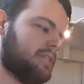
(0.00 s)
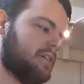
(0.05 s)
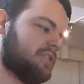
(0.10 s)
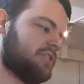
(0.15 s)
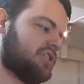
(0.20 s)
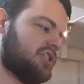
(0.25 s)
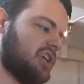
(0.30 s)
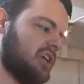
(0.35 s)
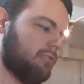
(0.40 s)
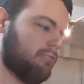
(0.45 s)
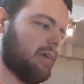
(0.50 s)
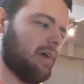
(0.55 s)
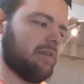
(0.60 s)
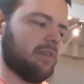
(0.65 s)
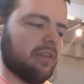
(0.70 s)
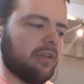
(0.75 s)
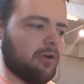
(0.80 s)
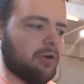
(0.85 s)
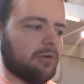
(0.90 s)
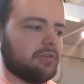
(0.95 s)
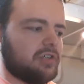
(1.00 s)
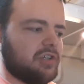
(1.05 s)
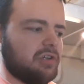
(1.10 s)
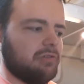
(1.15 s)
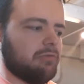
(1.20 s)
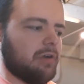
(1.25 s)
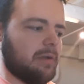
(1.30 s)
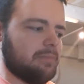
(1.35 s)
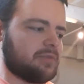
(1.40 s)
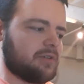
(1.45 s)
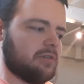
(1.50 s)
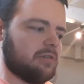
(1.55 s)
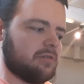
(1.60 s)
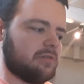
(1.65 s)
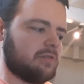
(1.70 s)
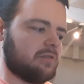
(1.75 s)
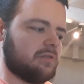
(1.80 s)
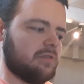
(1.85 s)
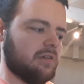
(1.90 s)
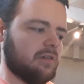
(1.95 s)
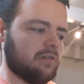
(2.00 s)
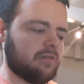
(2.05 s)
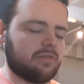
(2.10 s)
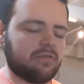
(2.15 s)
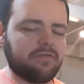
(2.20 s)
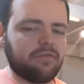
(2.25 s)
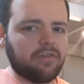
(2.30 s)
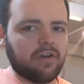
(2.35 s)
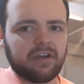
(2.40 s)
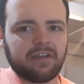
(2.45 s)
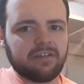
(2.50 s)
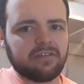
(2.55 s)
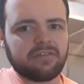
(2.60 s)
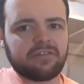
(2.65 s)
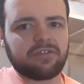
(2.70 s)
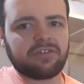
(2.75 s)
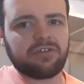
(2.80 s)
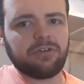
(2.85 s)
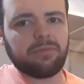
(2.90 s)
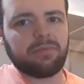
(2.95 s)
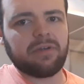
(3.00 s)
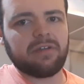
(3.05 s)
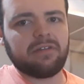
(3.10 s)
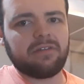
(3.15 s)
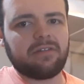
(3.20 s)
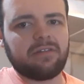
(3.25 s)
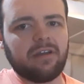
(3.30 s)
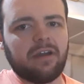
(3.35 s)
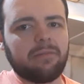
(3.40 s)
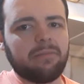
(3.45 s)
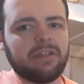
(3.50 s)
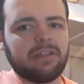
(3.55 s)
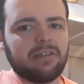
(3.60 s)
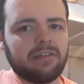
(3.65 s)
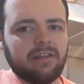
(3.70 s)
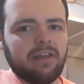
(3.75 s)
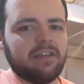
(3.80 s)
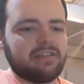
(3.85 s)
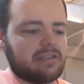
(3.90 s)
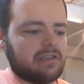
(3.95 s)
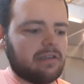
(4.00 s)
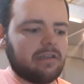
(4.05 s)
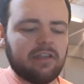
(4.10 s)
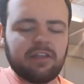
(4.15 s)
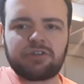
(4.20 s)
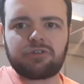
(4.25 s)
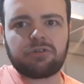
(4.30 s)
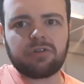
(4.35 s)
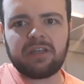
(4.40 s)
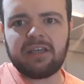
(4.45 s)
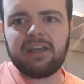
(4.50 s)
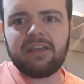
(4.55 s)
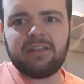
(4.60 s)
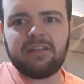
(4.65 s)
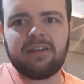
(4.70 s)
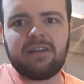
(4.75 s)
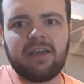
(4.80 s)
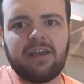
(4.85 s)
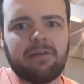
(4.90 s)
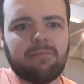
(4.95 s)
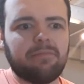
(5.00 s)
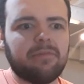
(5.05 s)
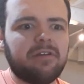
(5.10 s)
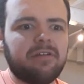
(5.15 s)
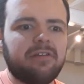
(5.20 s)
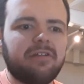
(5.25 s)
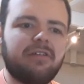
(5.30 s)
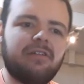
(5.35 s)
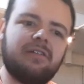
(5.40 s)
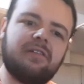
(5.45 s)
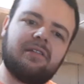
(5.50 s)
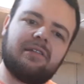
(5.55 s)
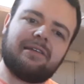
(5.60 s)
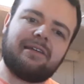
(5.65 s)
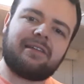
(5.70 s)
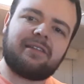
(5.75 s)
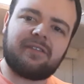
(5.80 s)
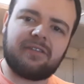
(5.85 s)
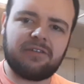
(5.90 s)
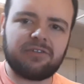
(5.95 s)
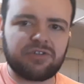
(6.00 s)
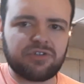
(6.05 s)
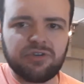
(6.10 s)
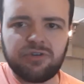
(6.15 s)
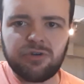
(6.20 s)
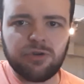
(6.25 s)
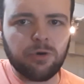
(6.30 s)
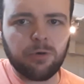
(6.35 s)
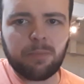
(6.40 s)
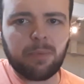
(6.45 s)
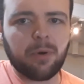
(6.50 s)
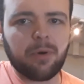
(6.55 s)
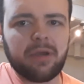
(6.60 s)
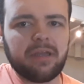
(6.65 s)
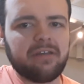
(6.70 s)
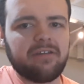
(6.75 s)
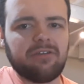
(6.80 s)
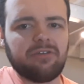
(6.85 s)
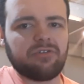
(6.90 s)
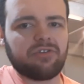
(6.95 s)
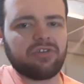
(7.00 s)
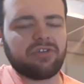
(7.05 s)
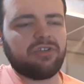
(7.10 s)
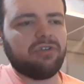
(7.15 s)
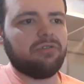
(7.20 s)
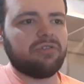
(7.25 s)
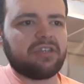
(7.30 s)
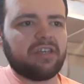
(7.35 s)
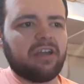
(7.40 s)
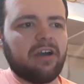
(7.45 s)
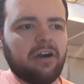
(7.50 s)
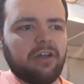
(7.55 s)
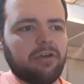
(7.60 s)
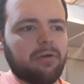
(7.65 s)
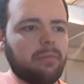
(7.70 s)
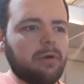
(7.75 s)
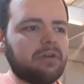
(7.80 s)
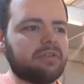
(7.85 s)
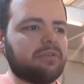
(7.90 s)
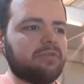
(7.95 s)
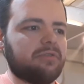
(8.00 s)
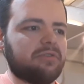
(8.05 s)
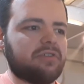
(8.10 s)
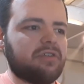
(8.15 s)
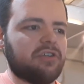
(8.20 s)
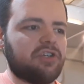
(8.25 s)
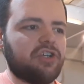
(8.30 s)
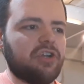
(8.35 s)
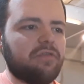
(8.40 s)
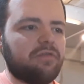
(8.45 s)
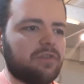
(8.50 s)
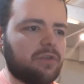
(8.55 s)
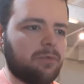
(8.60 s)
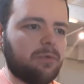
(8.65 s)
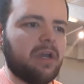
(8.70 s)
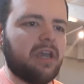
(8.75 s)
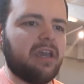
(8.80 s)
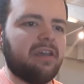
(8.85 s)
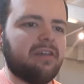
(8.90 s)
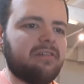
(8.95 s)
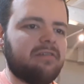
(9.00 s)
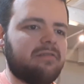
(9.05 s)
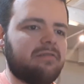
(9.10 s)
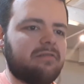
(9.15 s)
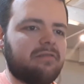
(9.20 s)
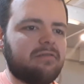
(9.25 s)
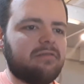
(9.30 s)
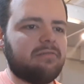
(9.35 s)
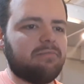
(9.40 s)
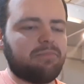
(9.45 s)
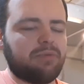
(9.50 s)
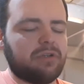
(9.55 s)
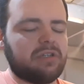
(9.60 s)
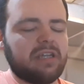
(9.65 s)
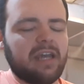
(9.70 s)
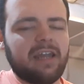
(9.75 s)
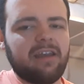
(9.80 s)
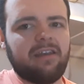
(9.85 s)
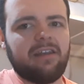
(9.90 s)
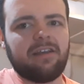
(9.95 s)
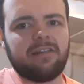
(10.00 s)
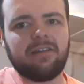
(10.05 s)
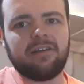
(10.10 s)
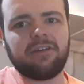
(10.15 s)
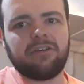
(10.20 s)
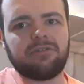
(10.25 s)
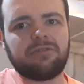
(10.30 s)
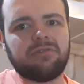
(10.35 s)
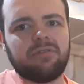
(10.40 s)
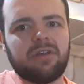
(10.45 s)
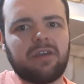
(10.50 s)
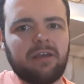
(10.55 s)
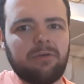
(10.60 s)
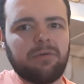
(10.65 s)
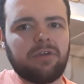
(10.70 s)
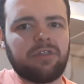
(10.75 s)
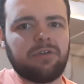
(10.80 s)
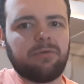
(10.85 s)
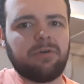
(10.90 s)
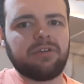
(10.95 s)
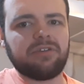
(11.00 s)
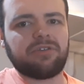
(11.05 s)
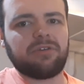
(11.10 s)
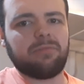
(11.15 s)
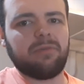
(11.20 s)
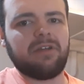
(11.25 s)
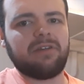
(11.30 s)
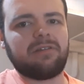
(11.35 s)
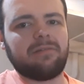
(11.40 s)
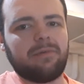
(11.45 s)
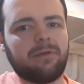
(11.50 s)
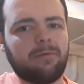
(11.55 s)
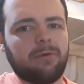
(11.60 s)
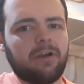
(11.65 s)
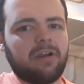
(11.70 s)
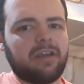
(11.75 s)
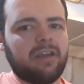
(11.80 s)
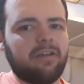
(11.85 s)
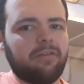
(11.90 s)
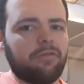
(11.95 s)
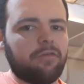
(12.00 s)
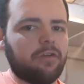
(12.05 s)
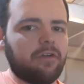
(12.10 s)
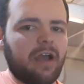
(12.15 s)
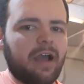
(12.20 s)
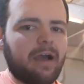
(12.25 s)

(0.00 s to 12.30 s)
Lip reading: does cheat rep. No, cheat reps are fucking stupid. I mean, it's literally in the name. Like, there's no point. You're just using other muscles to shift the weight, pretending like you're doing it with the ones you're meant to be working, for